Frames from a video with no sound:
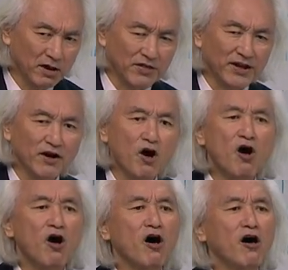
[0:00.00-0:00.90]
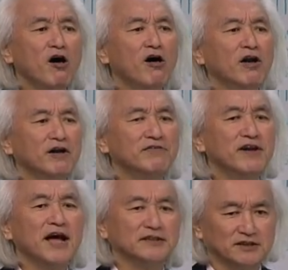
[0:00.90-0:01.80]
than all of
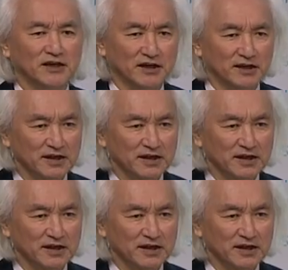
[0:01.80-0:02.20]
NASA